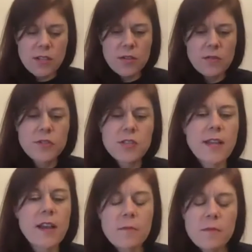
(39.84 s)
just
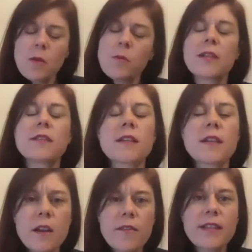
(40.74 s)
take a moment to
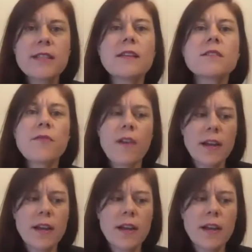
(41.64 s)
kind of identify,